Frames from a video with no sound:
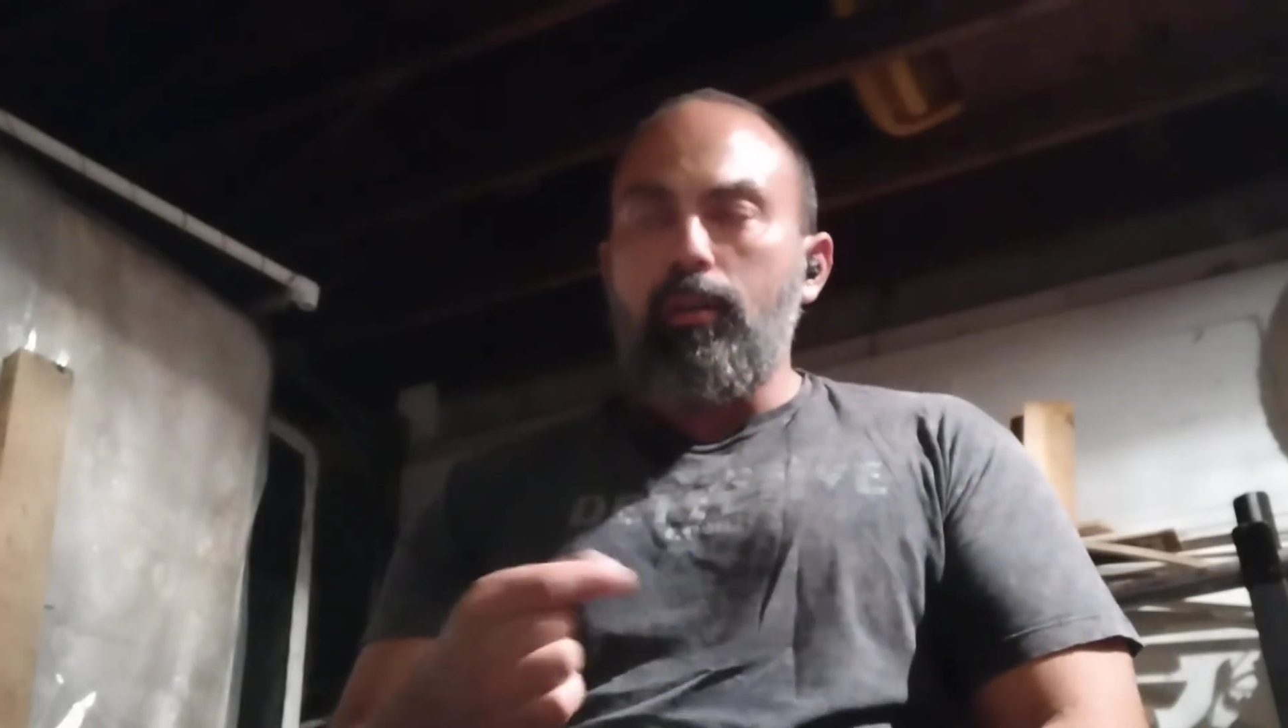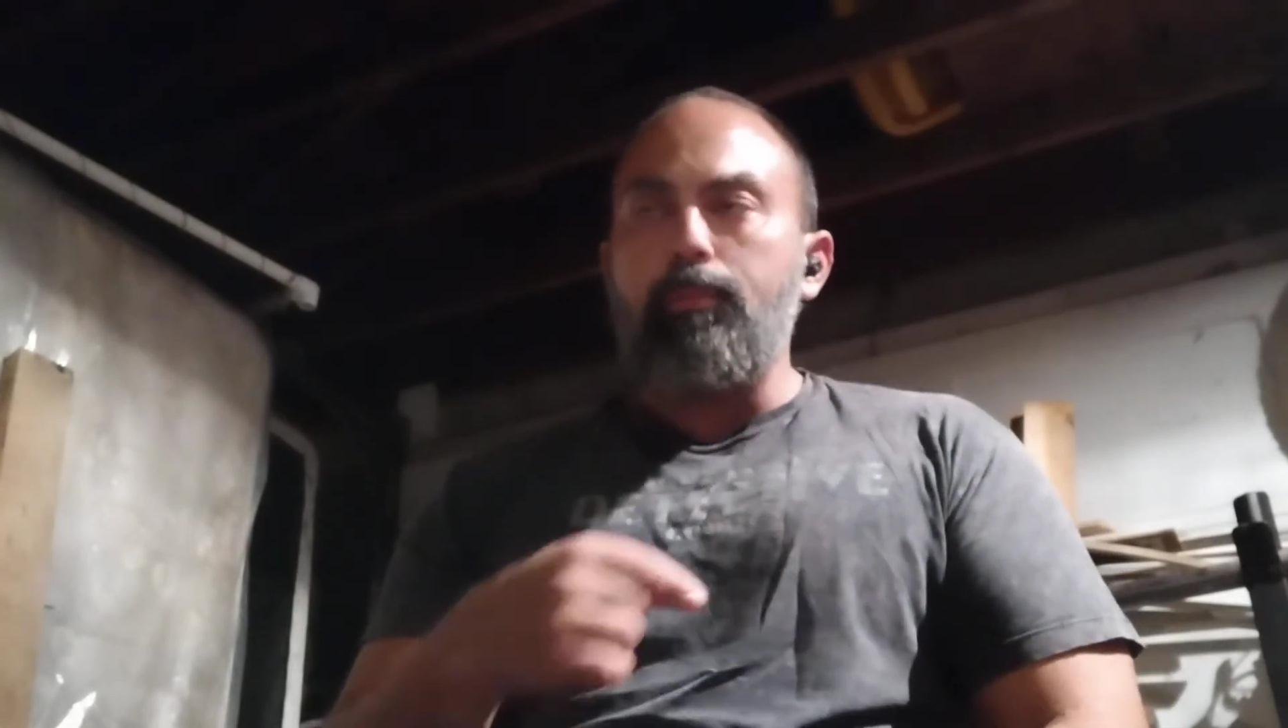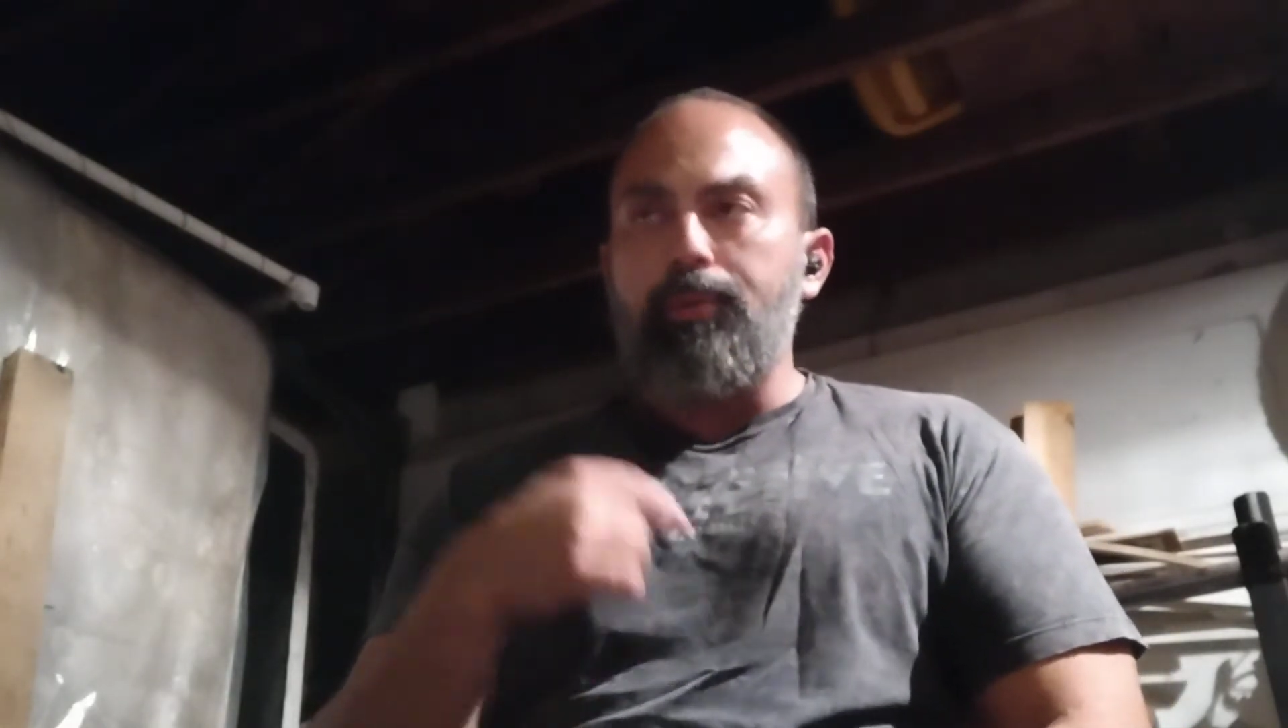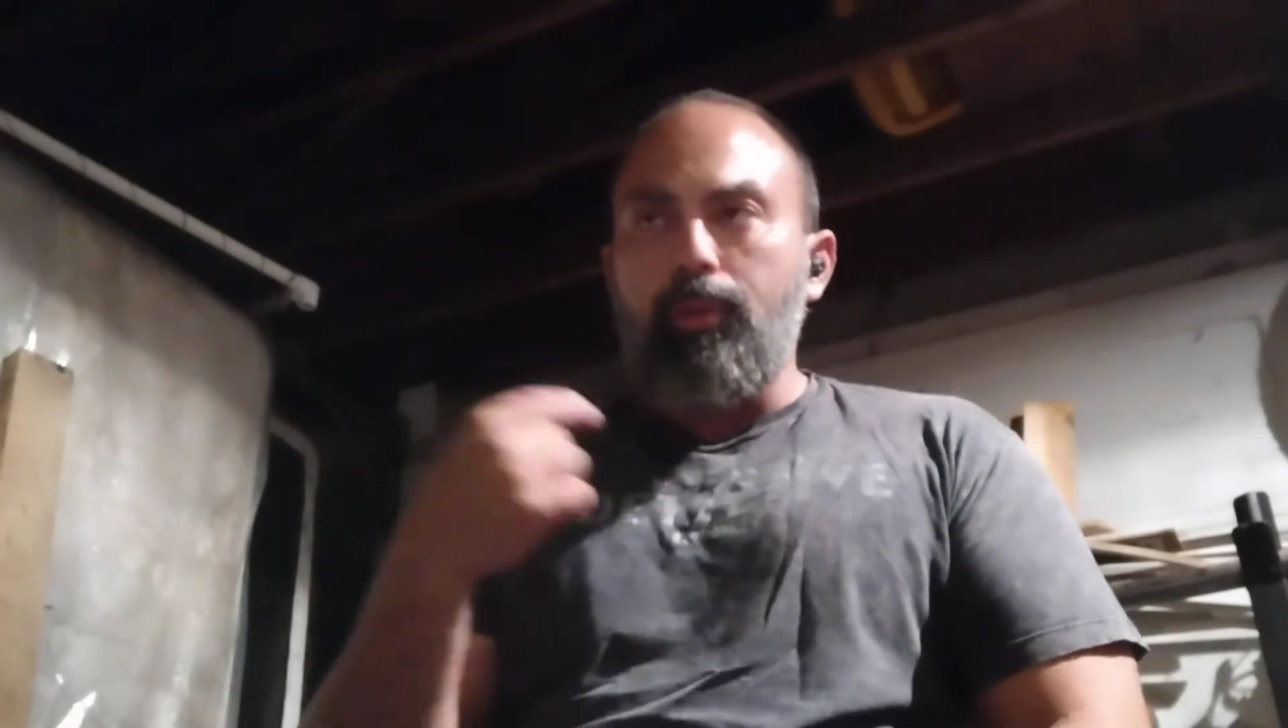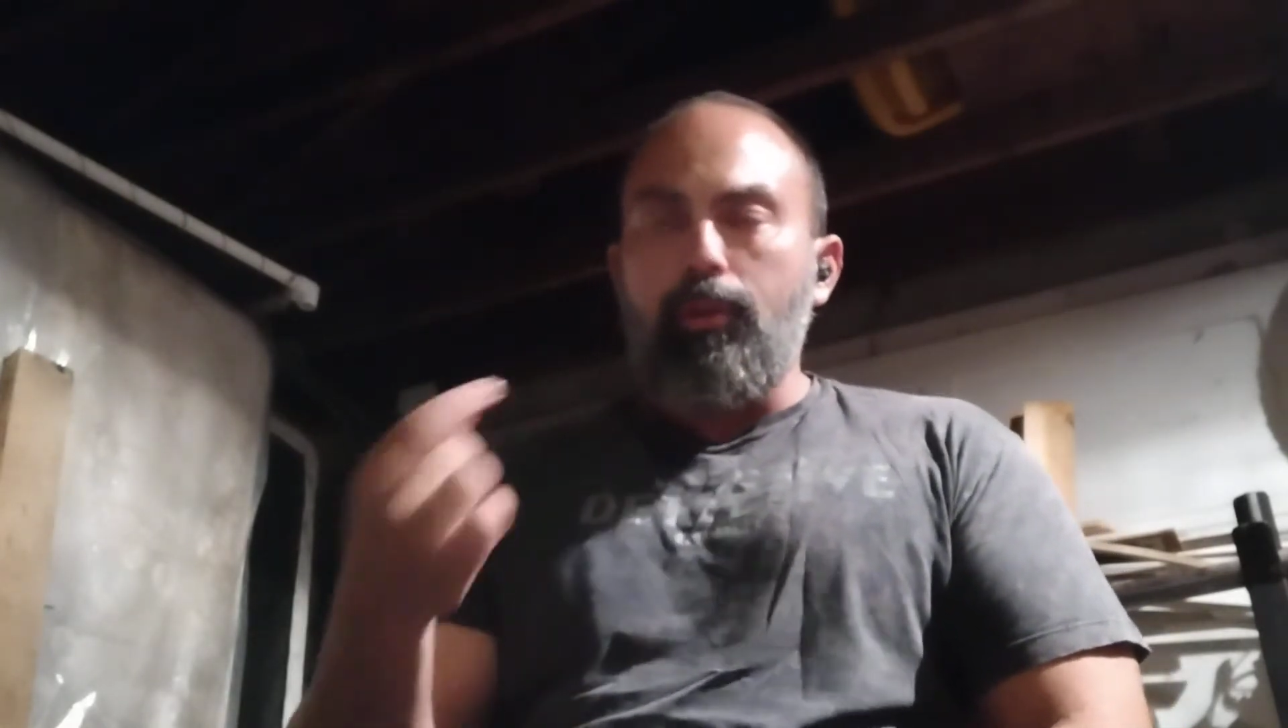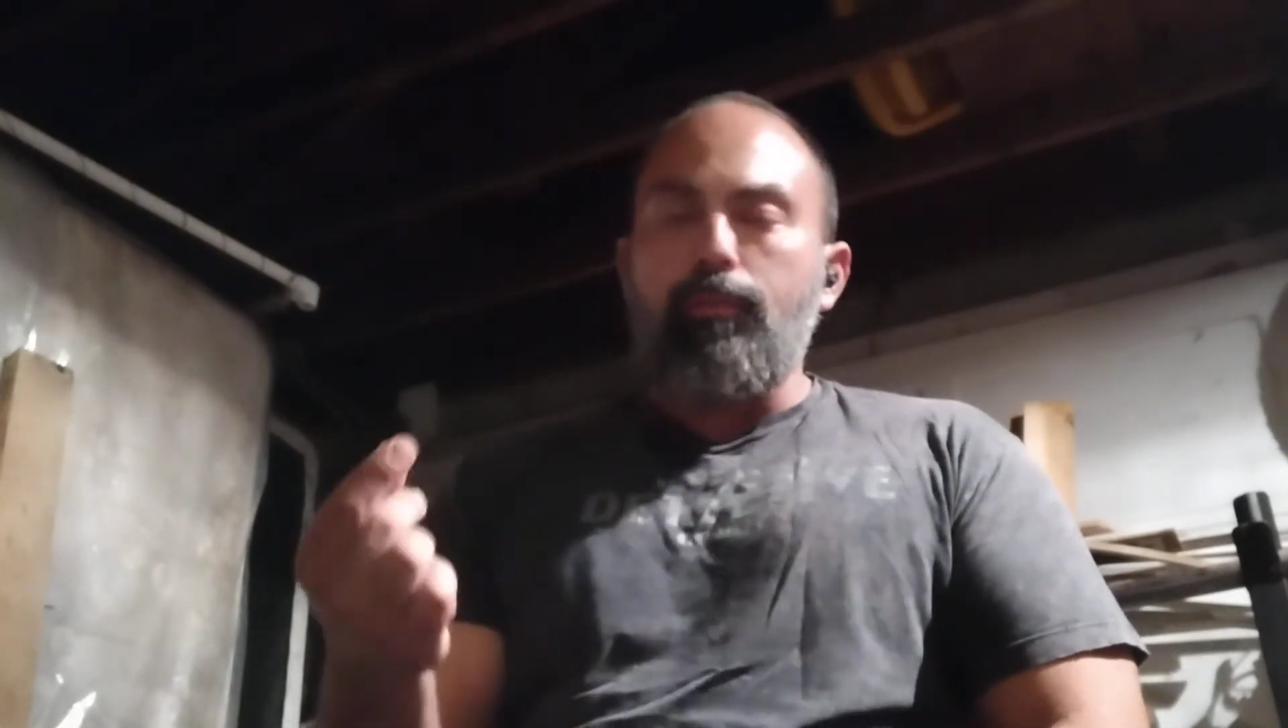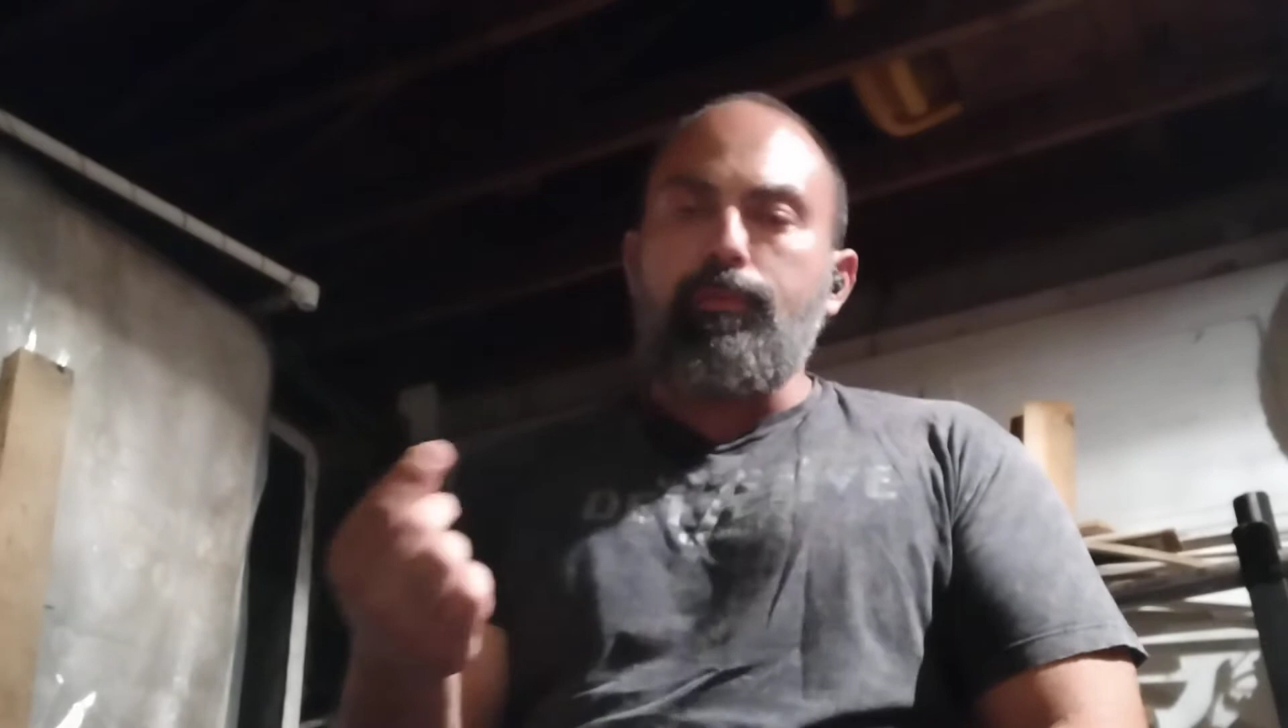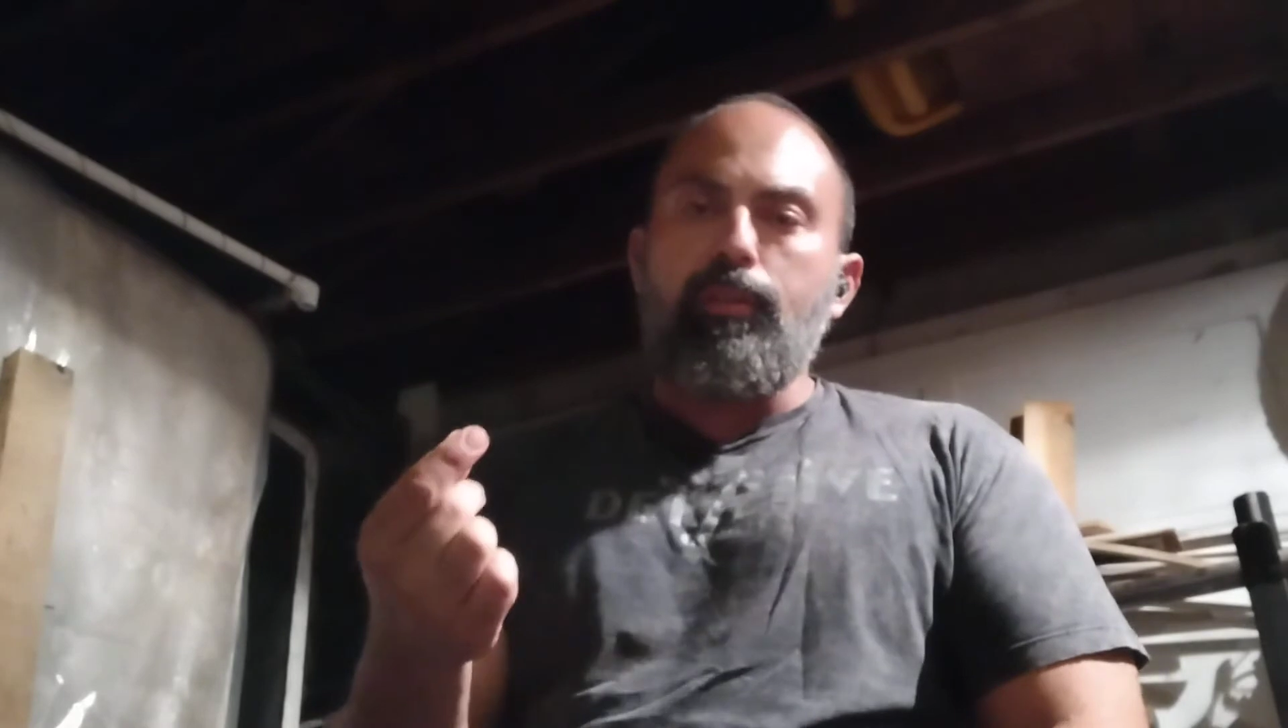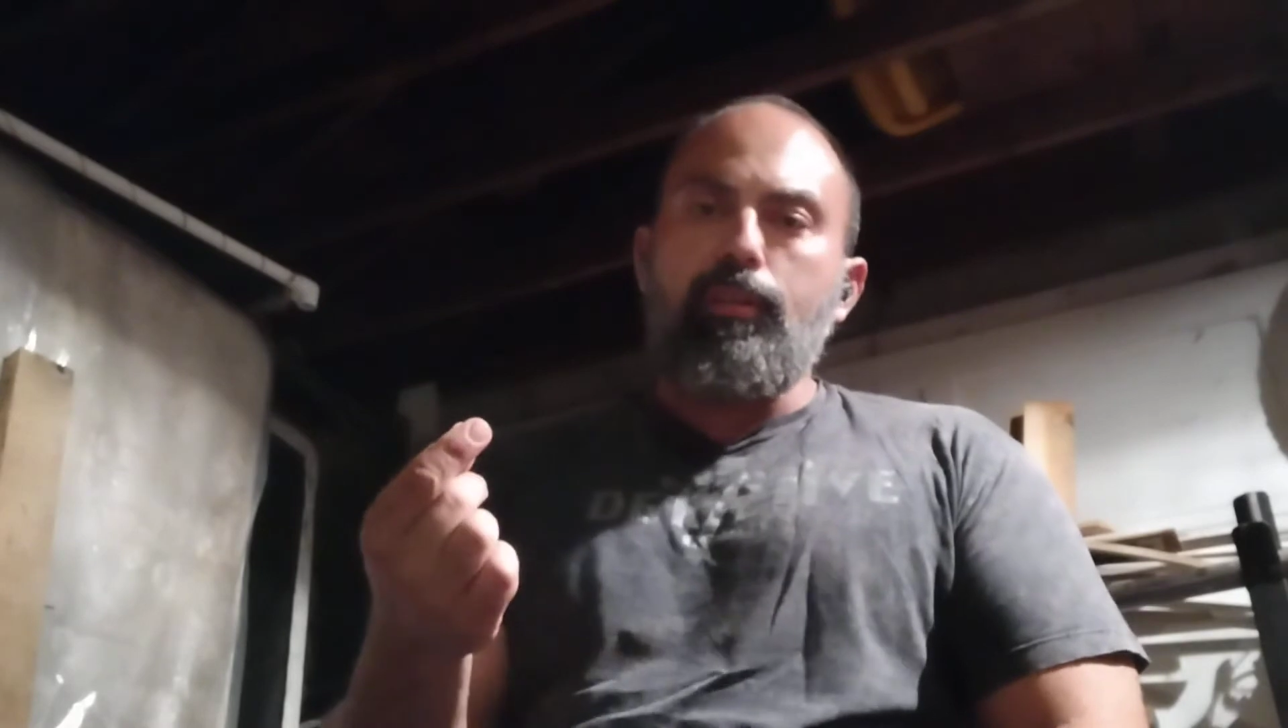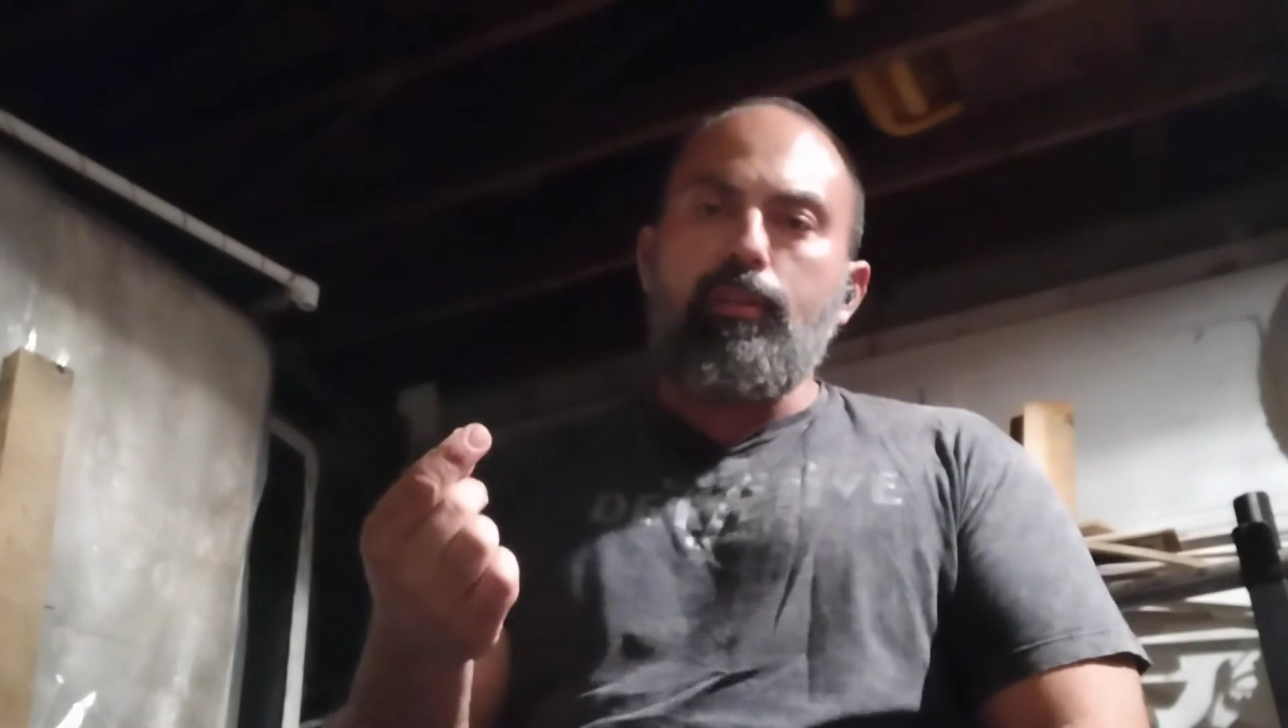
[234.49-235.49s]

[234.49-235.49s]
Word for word: observed,